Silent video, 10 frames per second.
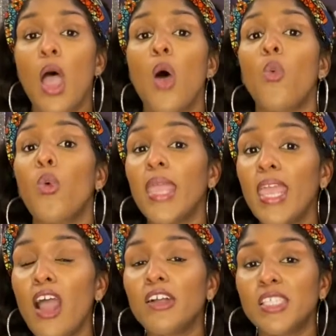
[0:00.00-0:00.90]
We
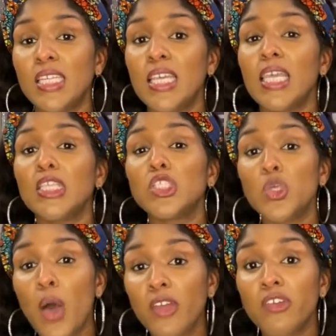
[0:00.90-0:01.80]
are seeking
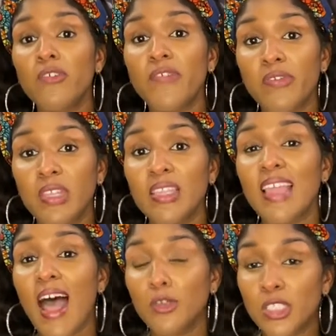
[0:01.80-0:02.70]

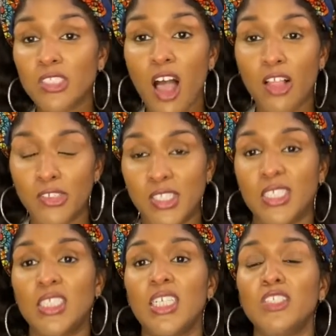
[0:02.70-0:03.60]
$250,000 in
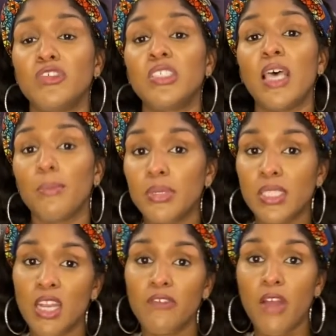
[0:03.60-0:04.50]
exchange for
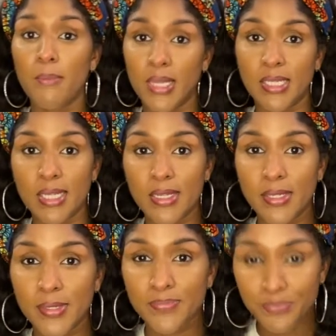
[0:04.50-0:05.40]
10% of our
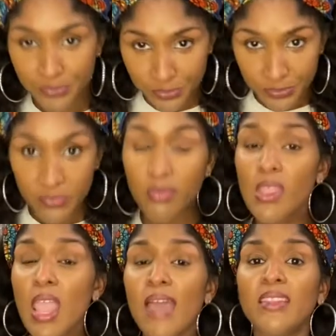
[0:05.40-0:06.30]
business.
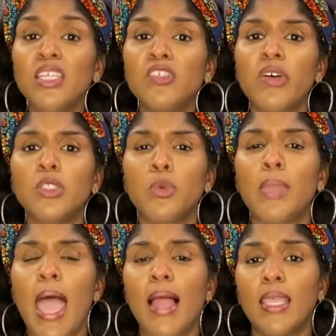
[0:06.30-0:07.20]
And these funds will be
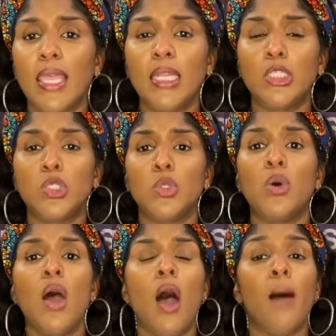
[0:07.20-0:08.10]
allocated to
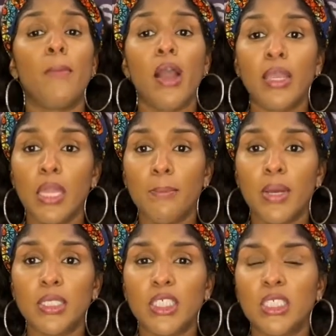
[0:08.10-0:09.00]
a marketing
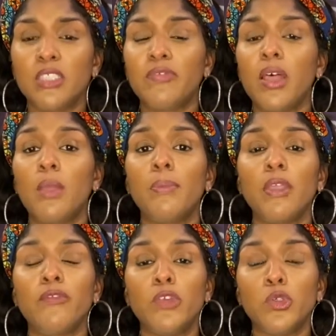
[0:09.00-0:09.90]
budget, developing
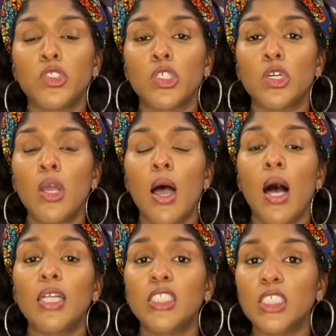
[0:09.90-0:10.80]
future
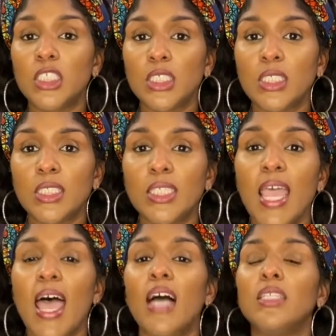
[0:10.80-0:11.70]
additions,
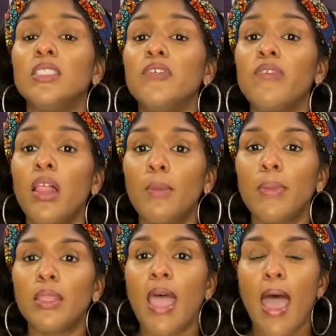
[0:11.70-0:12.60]

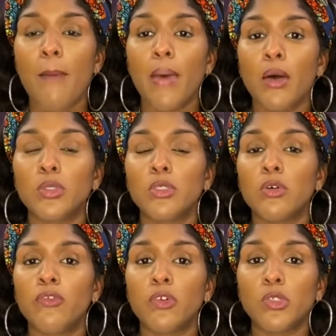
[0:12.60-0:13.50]
developing the app out into a
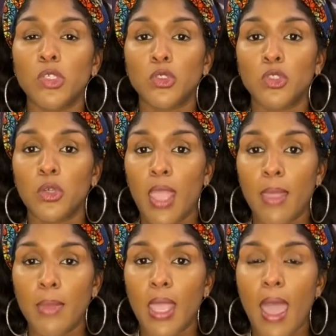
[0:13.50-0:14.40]
full social
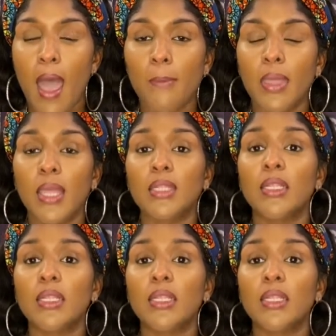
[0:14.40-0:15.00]
gaming app, and